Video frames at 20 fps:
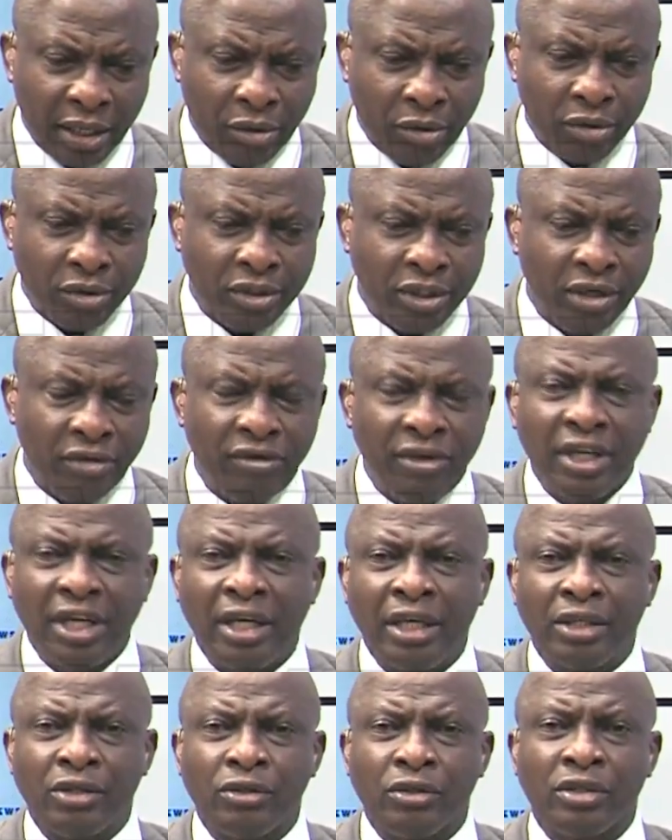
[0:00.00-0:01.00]
and I was
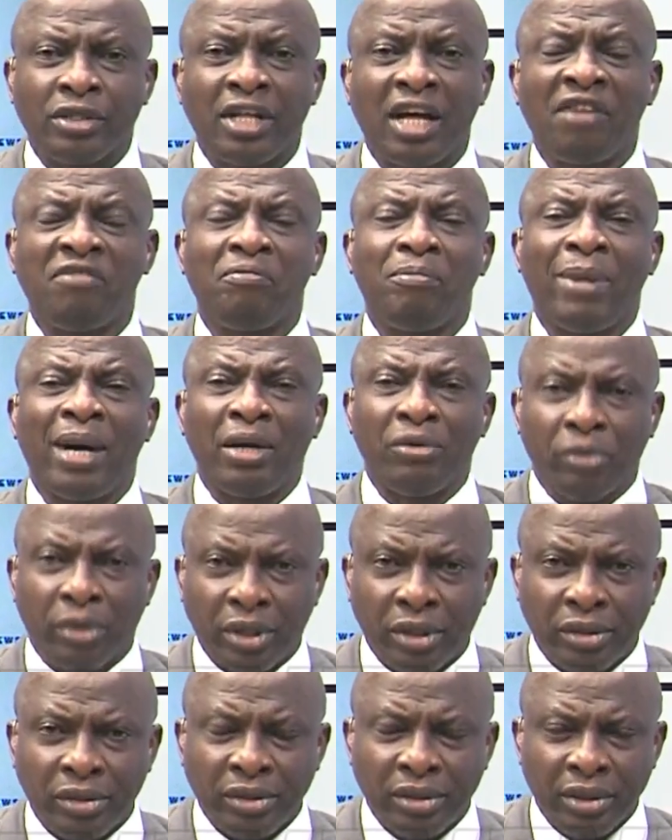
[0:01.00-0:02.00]
giving a staff
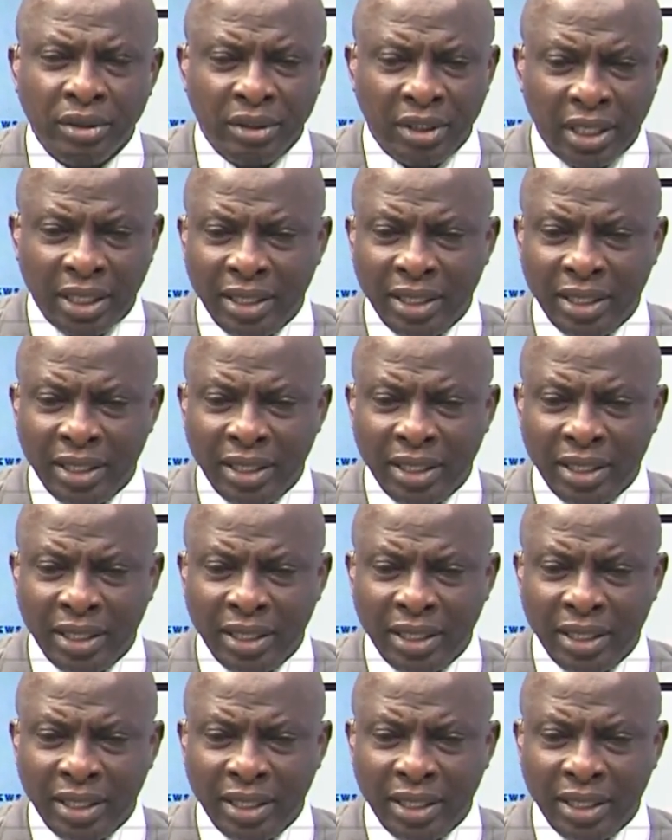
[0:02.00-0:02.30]
manual.